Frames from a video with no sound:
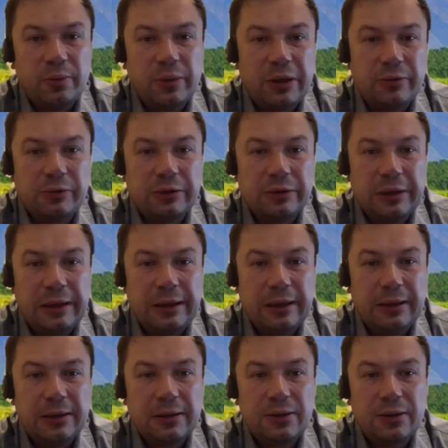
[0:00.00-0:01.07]
So the more
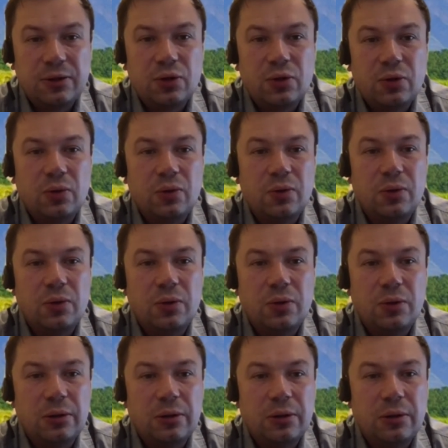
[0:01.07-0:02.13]
we use our
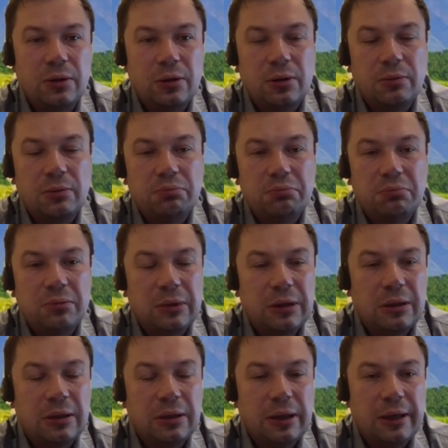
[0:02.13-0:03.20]
monitoring or
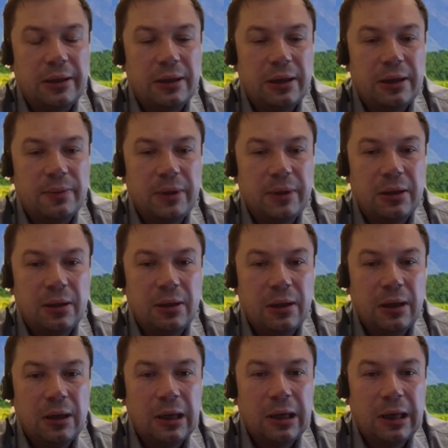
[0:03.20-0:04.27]
Marvel
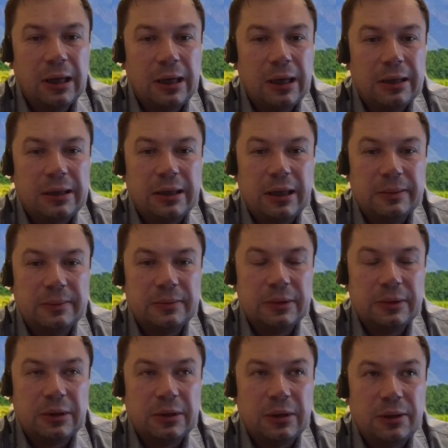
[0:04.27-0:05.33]
client product
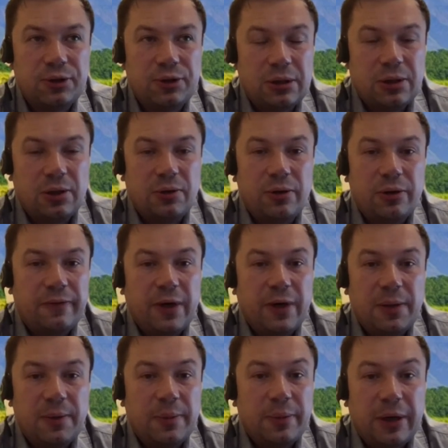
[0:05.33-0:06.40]
or
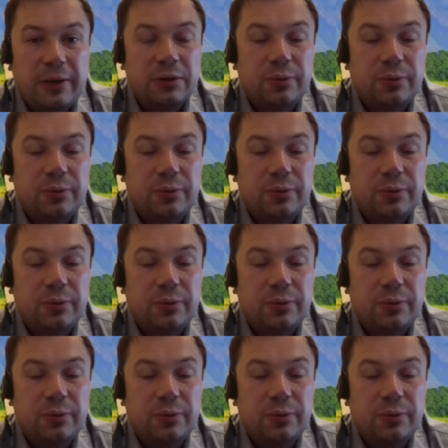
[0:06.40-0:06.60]
iADMIN,